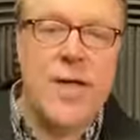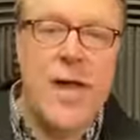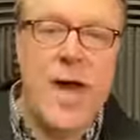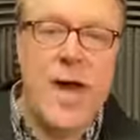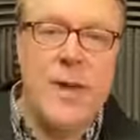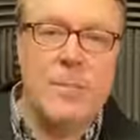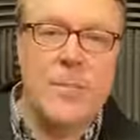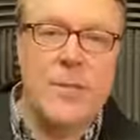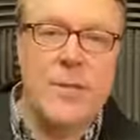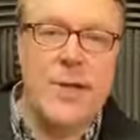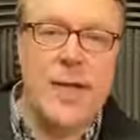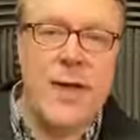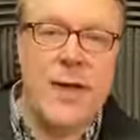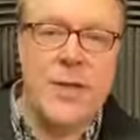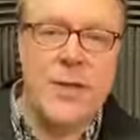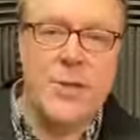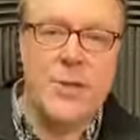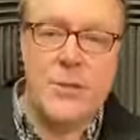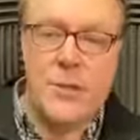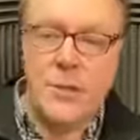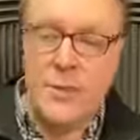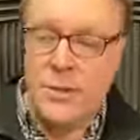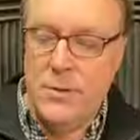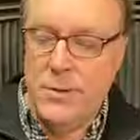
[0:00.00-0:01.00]

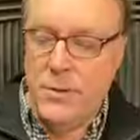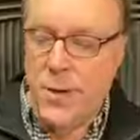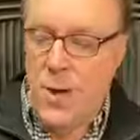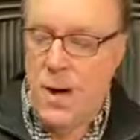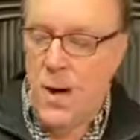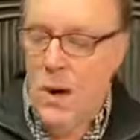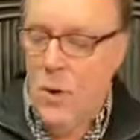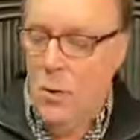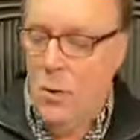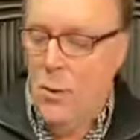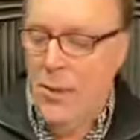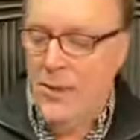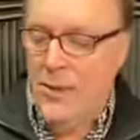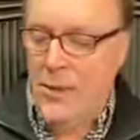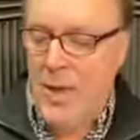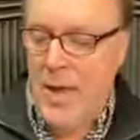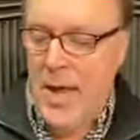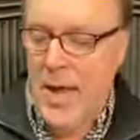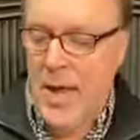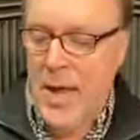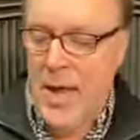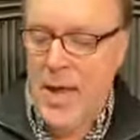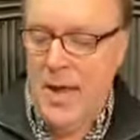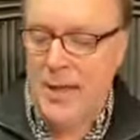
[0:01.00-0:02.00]
application, which
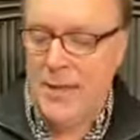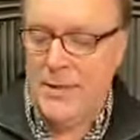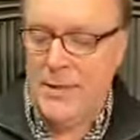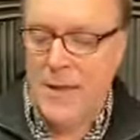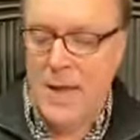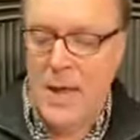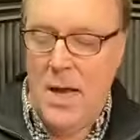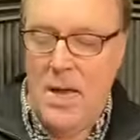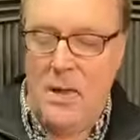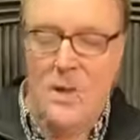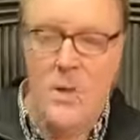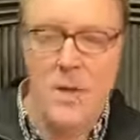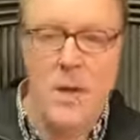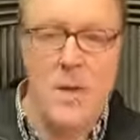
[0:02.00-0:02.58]
has a